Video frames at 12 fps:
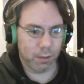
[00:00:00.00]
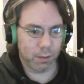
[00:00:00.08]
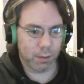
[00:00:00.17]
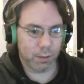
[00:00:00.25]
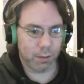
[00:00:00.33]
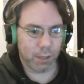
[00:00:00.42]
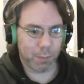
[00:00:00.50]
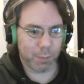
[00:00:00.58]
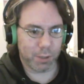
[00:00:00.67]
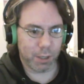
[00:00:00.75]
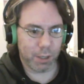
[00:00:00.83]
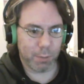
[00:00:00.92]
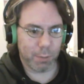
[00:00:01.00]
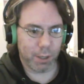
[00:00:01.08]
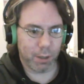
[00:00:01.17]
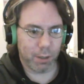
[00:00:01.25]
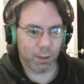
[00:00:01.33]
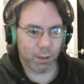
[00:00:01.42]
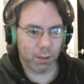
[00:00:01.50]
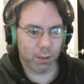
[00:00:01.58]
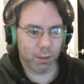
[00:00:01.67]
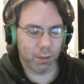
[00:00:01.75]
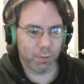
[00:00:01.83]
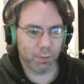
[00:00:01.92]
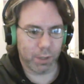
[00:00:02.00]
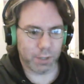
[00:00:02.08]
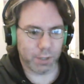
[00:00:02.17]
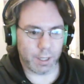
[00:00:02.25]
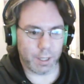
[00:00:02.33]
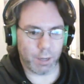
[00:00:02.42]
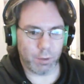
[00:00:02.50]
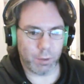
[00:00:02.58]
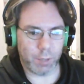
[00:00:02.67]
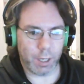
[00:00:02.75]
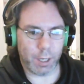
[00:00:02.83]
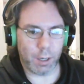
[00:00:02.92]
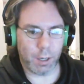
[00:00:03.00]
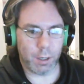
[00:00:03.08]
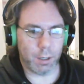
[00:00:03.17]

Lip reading: Stop Steam here. Finish that download later.